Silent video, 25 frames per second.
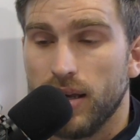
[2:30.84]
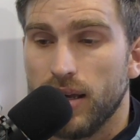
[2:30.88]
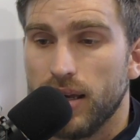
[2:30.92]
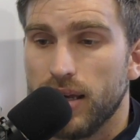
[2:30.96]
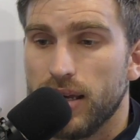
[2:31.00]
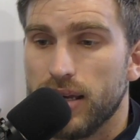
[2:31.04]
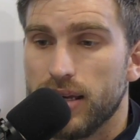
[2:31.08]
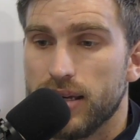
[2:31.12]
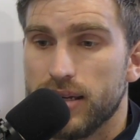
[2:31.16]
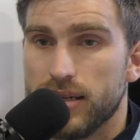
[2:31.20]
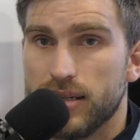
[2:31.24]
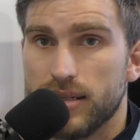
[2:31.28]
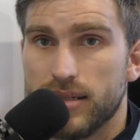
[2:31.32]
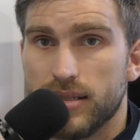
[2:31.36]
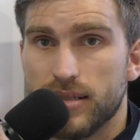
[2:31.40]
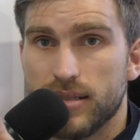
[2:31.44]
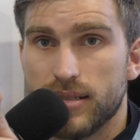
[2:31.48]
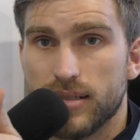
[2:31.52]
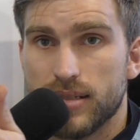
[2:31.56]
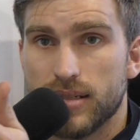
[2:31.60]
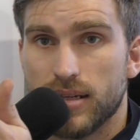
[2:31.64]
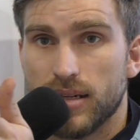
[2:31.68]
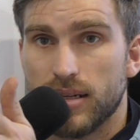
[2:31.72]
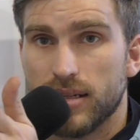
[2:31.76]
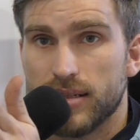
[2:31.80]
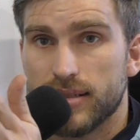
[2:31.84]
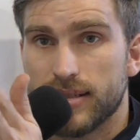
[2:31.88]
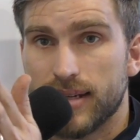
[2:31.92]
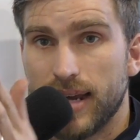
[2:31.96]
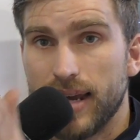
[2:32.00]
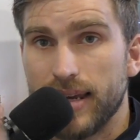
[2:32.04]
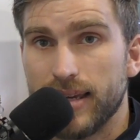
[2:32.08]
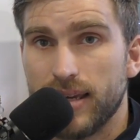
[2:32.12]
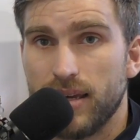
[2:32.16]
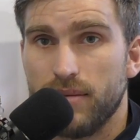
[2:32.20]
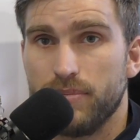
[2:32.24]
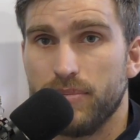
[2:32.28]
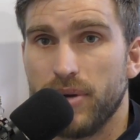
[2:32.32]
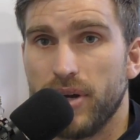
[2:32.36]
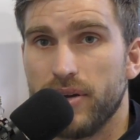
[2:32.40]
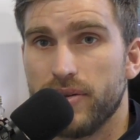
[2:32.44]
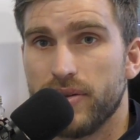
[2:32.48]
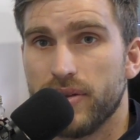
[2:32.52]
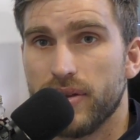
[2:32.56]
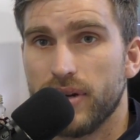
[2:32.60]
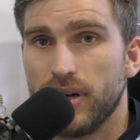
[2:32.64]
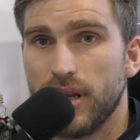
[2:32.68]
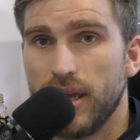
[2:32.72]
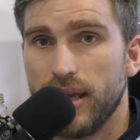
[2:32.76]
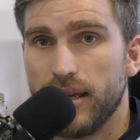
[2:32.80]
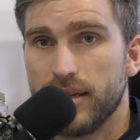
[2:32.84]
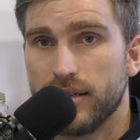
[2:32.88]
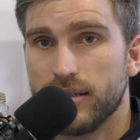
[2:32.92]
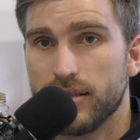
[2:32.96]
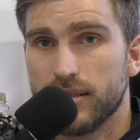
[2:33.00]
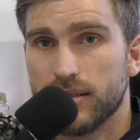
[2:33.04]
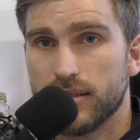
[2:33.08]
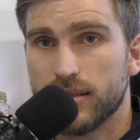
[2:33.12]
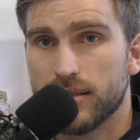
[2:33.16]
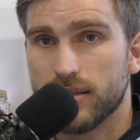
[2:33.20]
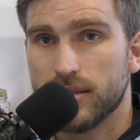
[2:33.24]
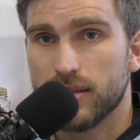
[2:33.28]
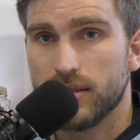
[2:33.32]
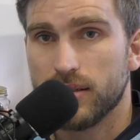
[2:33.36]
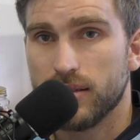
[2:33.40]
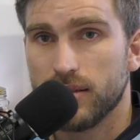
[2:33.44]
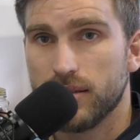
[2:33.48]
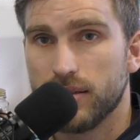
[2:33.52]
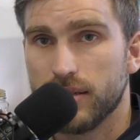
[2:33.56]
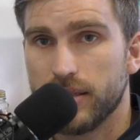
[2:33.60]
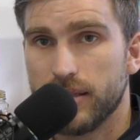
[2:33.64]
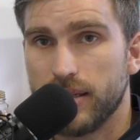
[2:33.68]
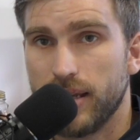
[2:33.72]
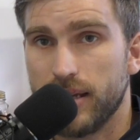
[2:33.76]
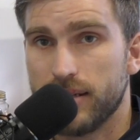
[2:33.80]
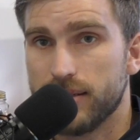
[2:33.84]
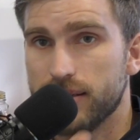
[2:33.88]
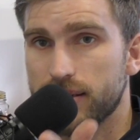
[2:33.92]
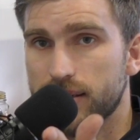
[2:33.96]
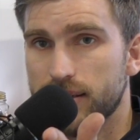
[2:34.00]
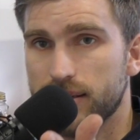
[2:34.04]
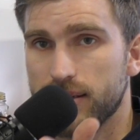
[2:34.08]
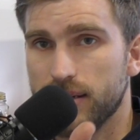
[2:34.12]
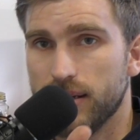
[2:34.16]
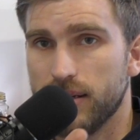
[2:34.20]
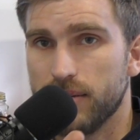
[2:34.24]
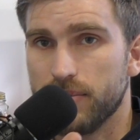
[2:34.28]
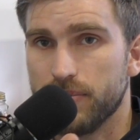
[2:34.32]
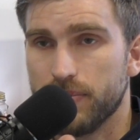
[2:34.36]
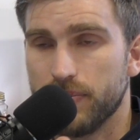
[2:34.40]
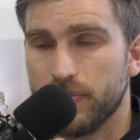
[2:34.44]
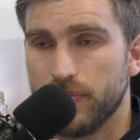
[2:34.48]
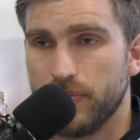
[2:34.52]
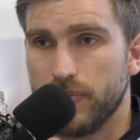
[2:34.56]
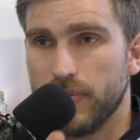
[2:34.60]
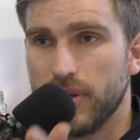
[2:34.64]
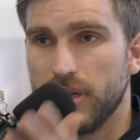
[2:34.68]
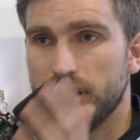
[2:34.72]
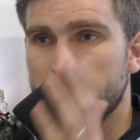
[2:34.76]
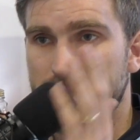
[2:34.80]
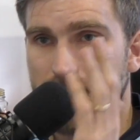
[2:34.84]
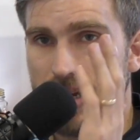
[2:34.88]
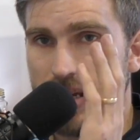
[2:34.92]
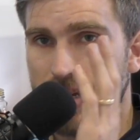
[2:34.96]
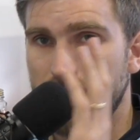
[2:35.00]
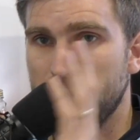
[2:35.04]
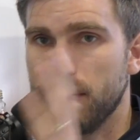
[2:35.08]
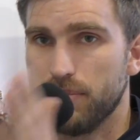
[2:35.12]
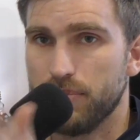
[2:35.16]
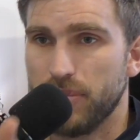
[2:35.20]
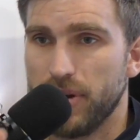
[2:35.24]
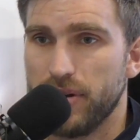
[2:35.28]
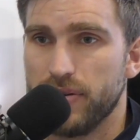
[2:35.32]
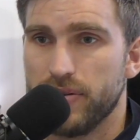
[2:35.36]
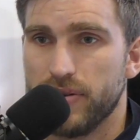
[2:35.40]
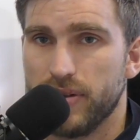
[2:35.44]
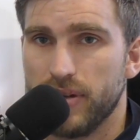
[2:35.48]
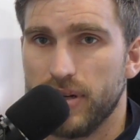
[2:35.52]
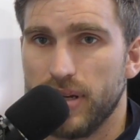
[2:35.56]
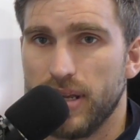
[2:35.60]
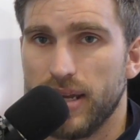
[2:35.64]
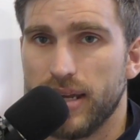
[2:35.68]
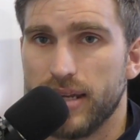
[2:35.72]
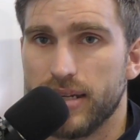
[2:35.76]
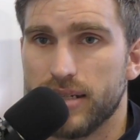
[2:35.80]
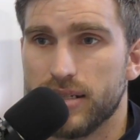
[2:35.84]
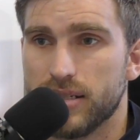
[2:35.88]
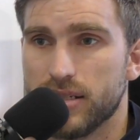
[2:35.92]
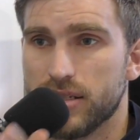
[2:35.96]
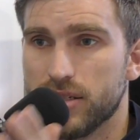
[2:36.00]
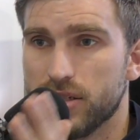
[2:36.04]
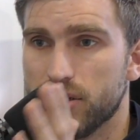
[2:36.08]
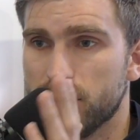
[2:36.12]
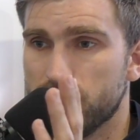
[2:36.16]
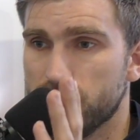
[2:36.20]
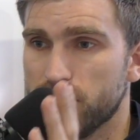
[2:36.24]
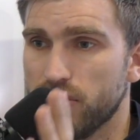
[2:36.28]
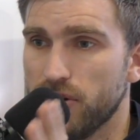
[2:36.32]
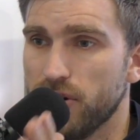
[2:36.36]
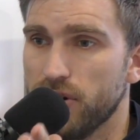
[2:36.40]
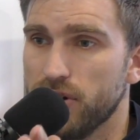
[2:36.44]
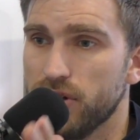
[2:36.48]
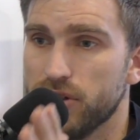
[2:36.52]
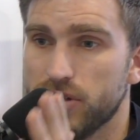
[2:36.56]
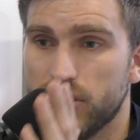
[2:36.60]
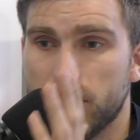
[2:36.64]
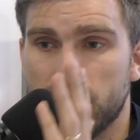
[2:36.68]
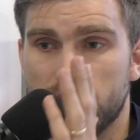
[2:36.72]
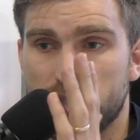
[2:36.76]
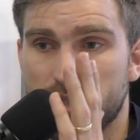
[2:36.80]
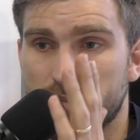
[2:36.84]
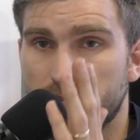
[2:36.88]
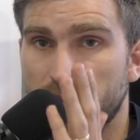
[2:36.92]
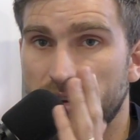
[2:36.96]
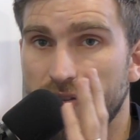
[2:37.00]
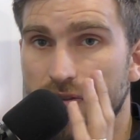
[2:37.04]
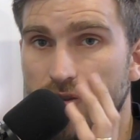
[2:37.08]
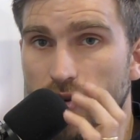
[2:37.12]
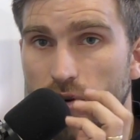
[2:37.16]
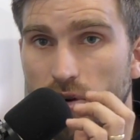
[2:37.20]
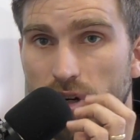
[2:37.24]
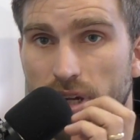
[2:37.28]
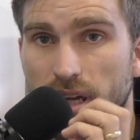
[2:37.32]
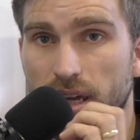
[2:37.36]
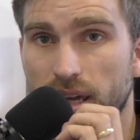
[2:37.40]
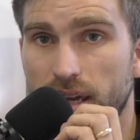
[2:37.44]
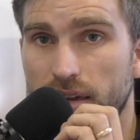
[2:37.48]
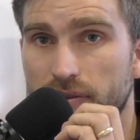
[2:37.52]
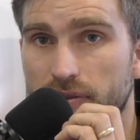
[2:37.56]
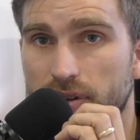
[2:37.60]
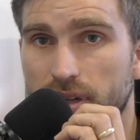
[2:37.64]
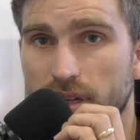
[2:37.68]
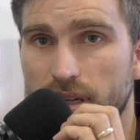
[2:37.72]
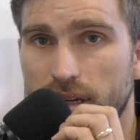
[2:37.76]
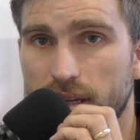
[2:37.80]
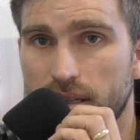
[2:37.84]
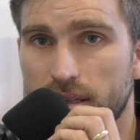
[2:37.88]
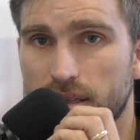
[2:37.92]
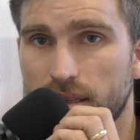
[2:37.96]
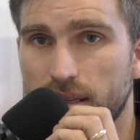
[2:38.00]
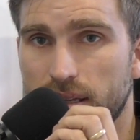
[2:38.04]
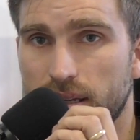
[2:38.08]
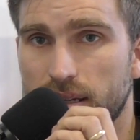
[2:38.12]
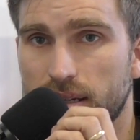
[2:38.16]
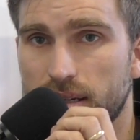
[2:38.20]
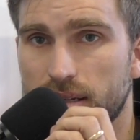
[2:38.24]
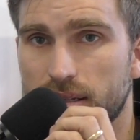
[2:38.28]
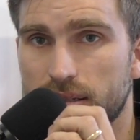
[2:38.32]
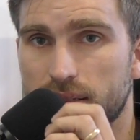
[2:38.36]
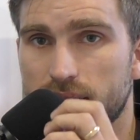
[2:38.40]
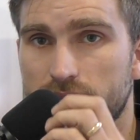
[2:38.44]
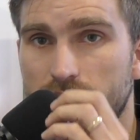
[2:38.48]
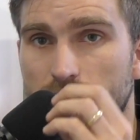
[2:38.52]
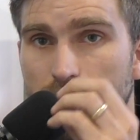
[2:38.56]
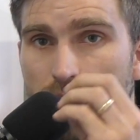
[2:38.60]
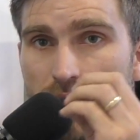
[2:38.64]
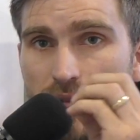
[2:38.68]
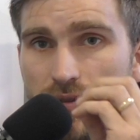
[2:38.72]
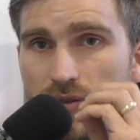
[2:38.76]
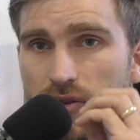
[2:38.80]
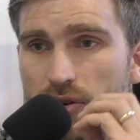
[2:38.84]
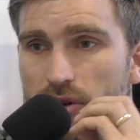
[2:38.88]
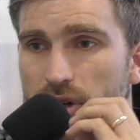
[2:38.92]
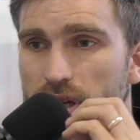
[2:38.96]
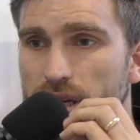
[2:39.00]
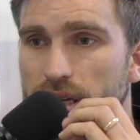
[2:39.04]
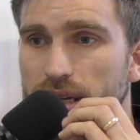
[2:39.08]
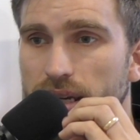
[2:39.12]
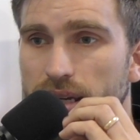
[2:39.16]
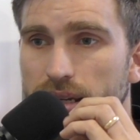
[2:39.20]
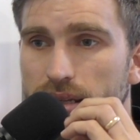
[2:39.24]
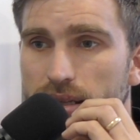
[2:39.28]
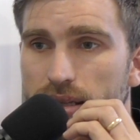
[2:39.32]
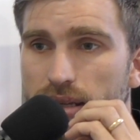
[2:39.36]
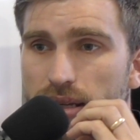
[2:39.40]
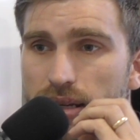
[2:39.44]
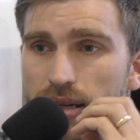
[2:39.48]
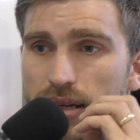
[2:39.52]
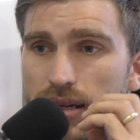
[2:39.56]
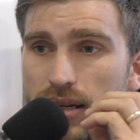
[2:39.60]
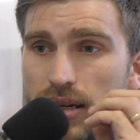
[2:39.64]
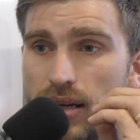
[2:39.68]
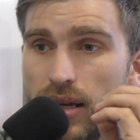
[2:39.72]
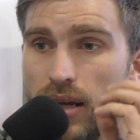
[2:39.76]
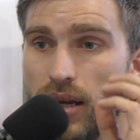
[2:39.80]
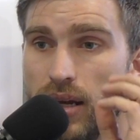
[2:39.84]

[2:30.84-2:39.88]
is take up both the lanes. That's the tip. Take up both the lanes just before you even get there. So before you get there,